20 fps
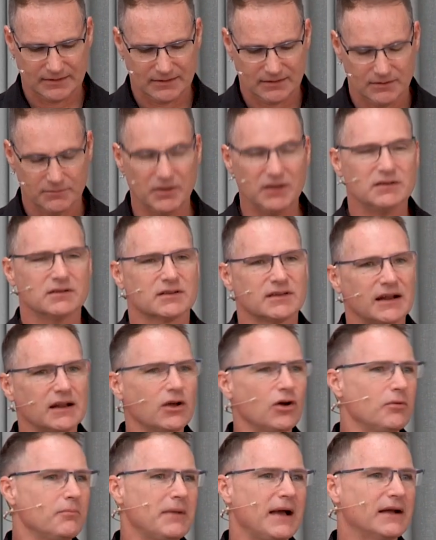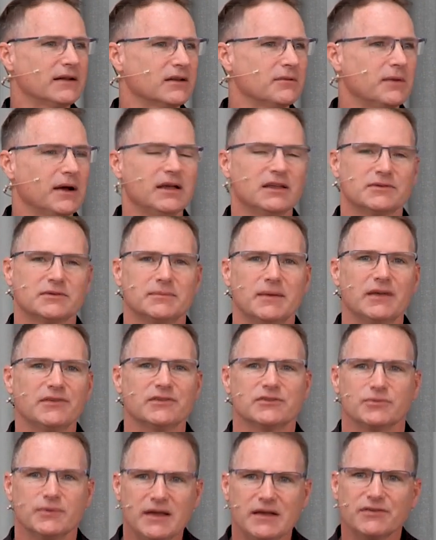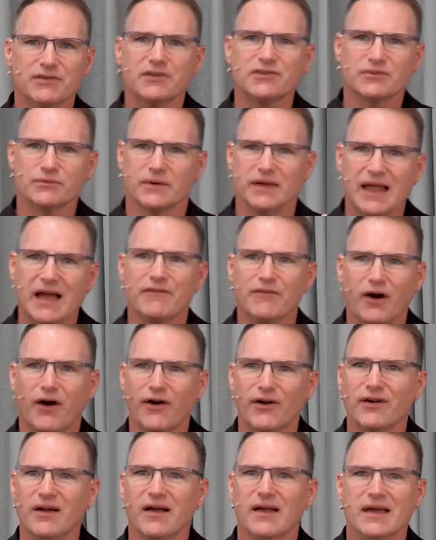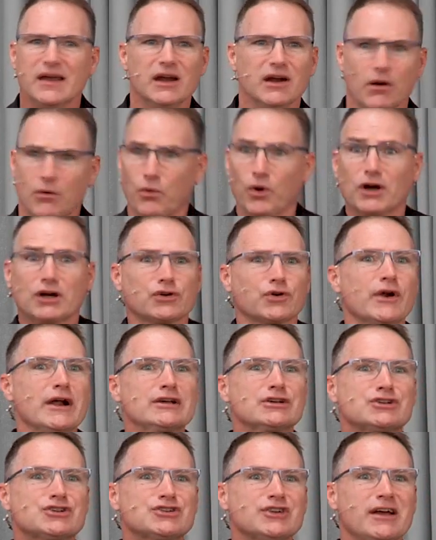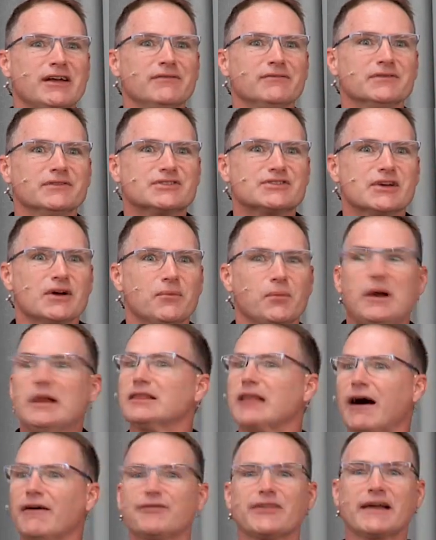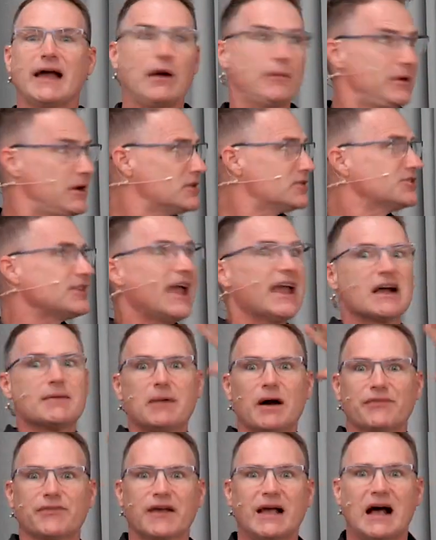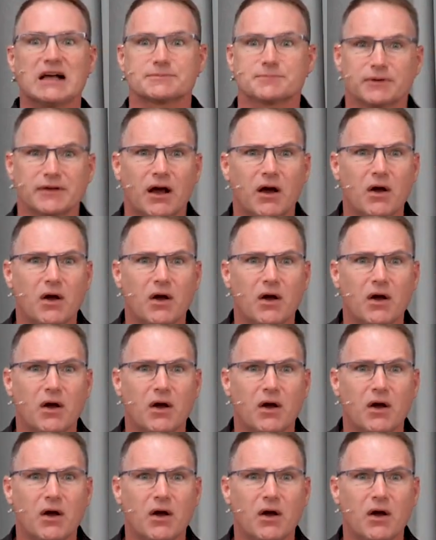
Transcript: I mean, kind of going back to Mike's message, we have such, we have a hard, here, we're Christians. We love the God. We just sang about the gospel.